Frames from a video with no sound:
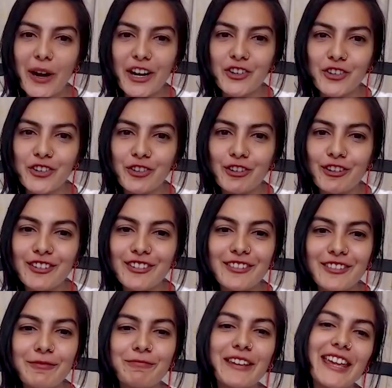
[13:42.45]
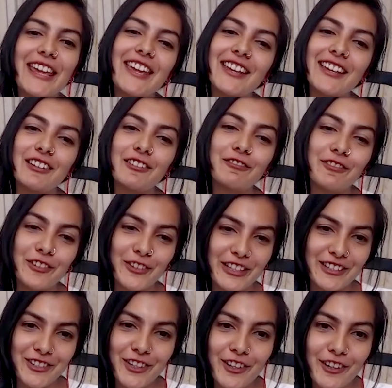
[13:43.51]
question, being an
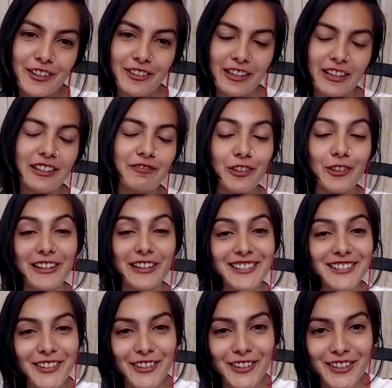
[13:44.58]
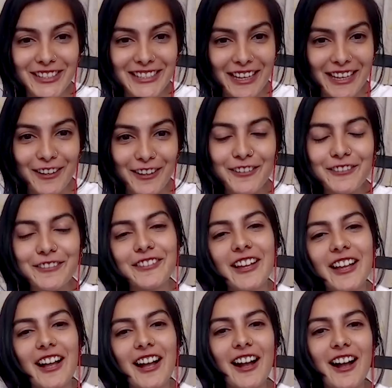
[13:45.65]
influencer, influencer yourself,
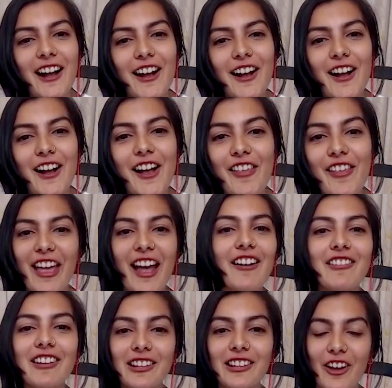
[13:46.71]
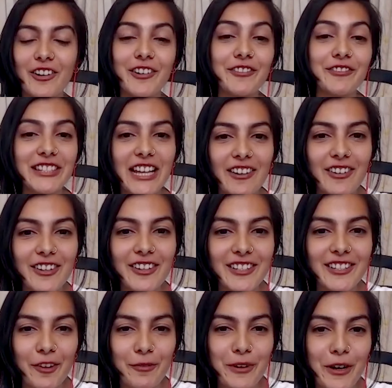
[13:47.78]
uh, now a lot of
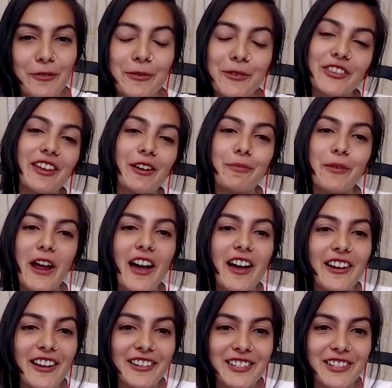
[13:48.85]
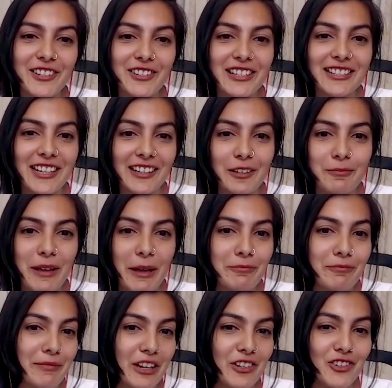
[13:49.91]
sellers now promote their products using subtle
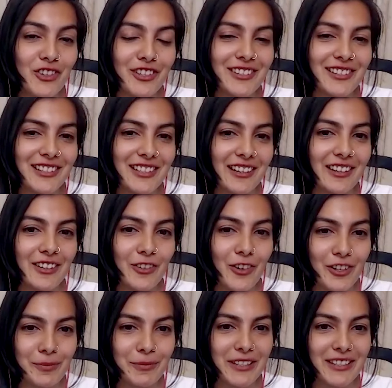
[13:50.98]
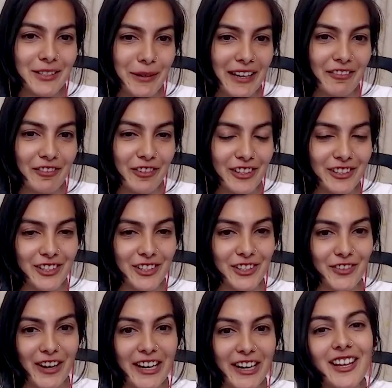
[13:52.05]
mentions and endorsements by influencers,
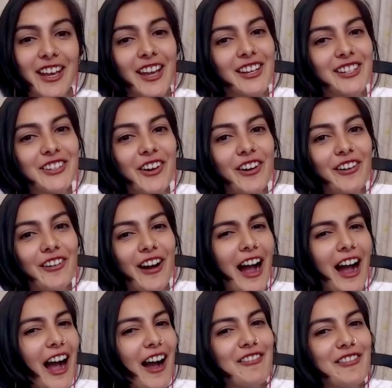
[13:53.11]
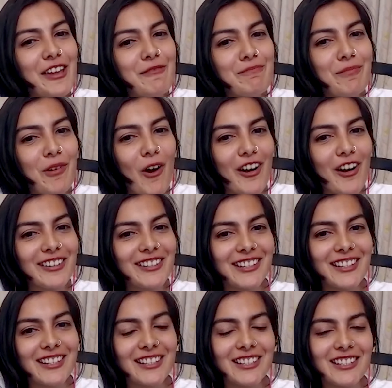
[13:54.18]
right? So how
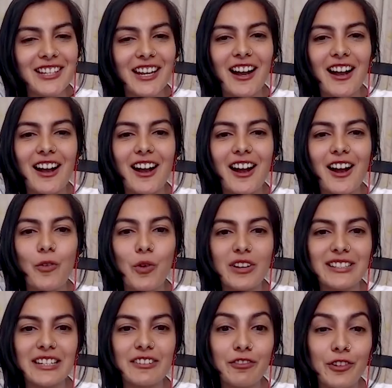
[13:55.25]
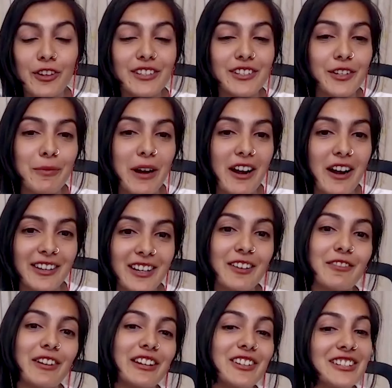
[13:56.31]
important uh, was influencer marketing
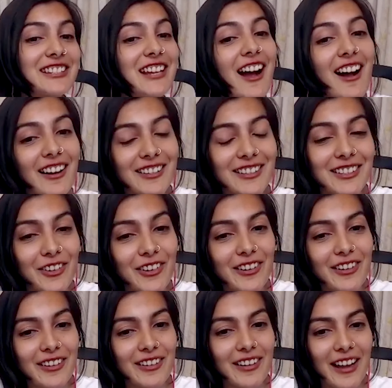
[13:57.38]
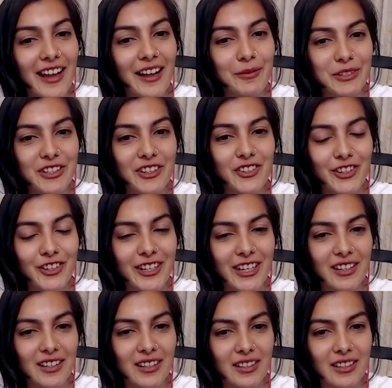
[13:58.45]
when you started your Amazon journey?